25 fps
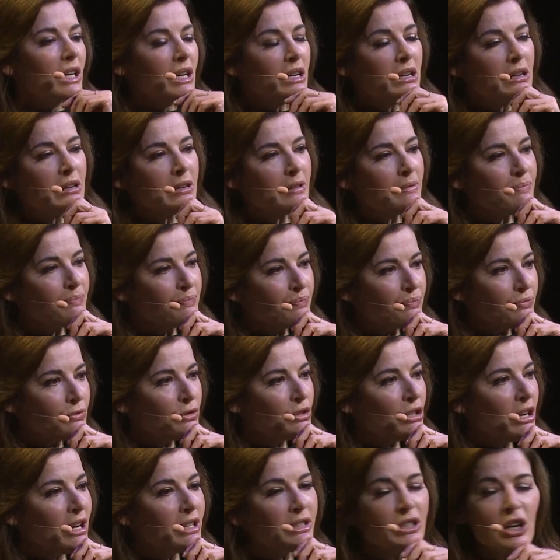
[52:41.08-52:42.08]

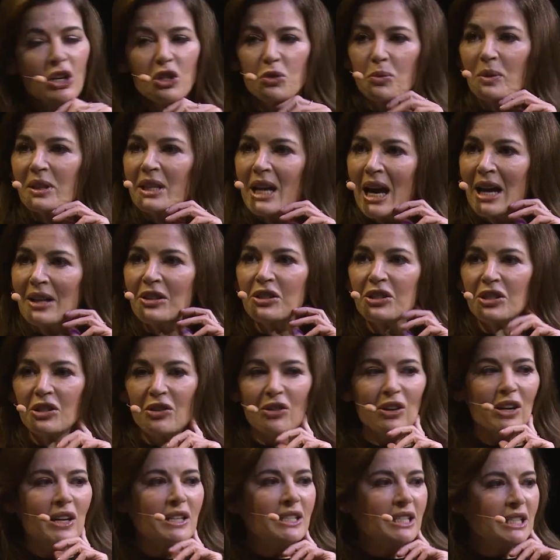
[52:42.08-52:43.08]
diagnosed with
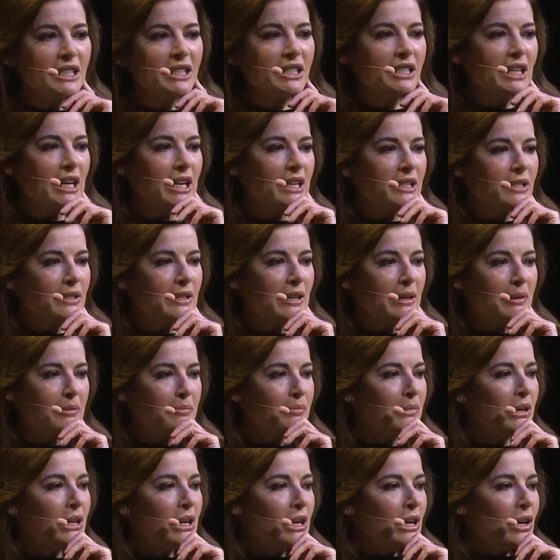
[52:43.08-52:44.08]
cancer, I did say to
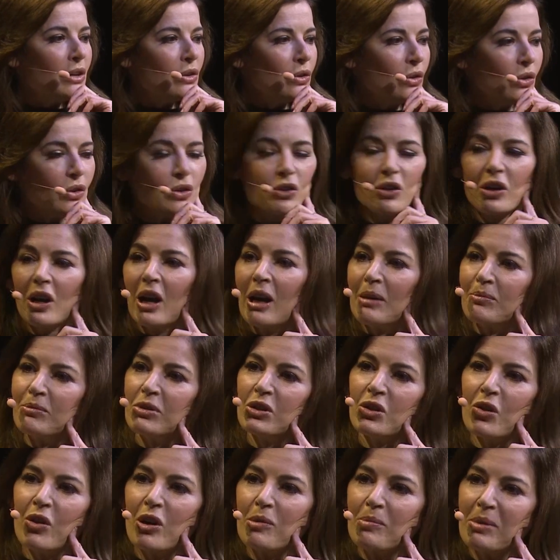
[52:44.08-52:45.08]
him, "Look, I'm
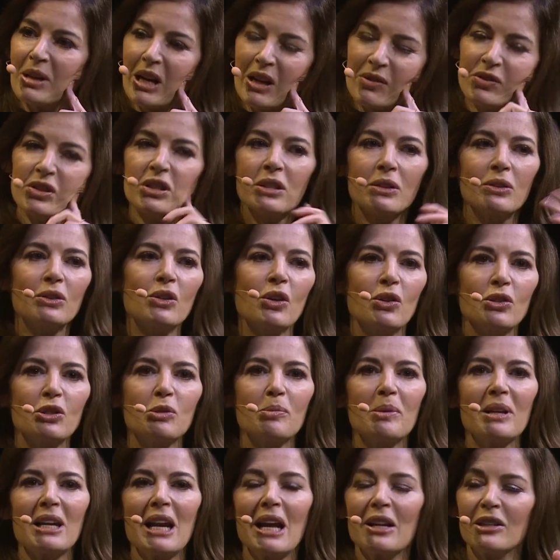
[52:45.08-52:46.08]
sorry, but I've still got
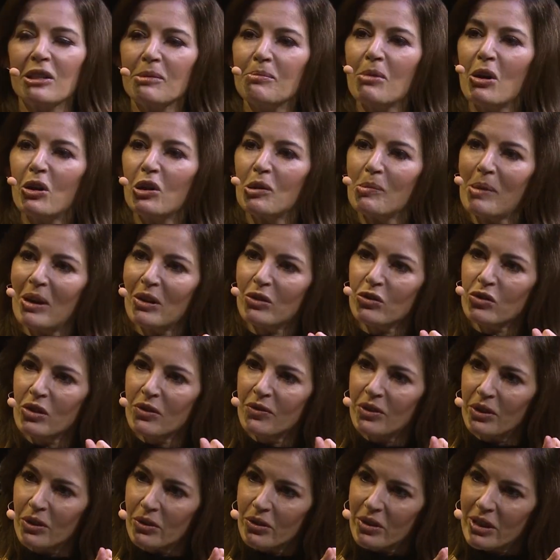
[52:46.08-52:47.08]
to be allowed to moan about
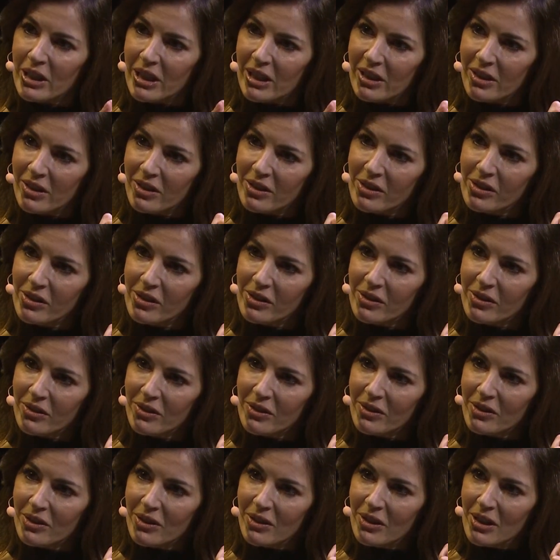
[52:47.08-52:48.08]
trivial things."
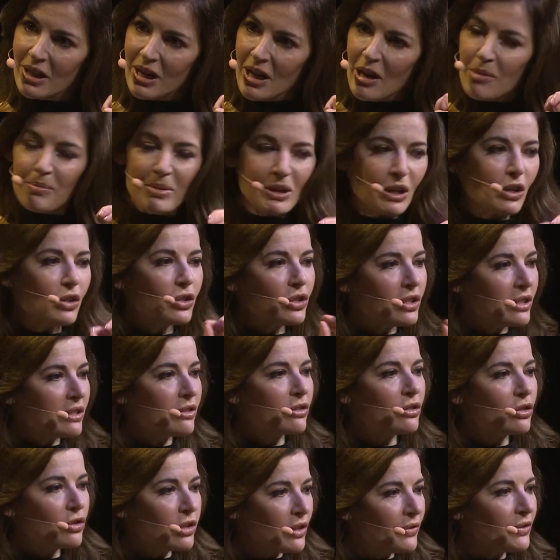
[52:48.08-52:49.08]

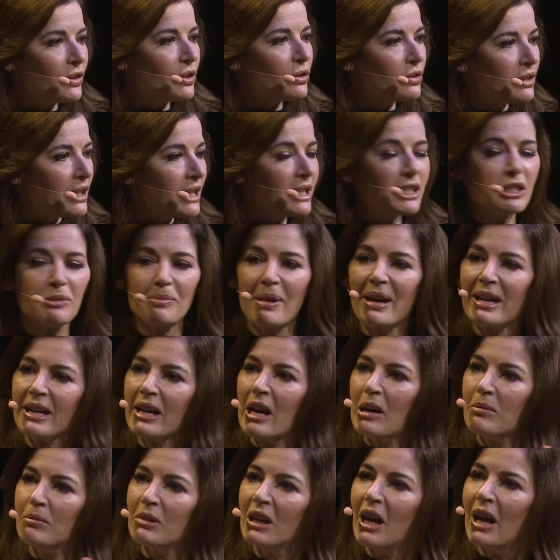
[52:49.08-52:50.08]
Because trivial things make
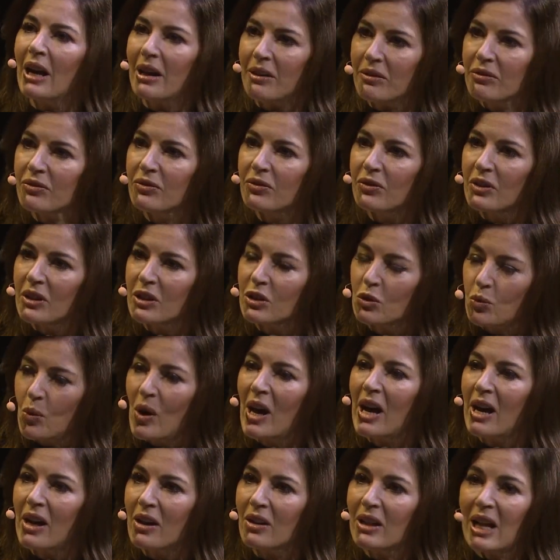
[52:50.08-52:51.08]
up life as
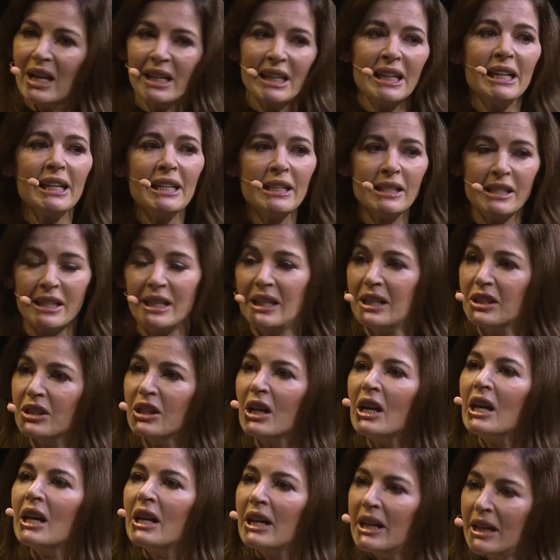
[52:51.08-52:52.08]
well, and he did.
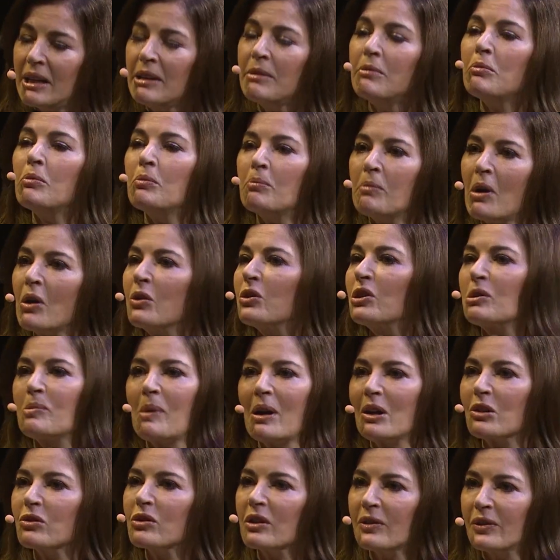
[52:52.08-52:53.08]
He moaned
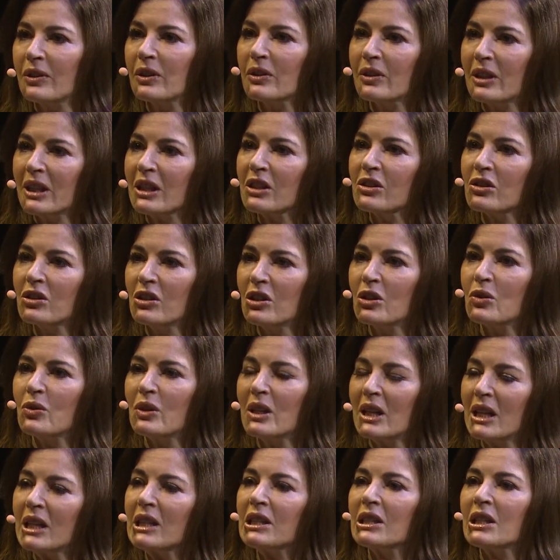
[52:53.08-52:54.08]
about trivial things too.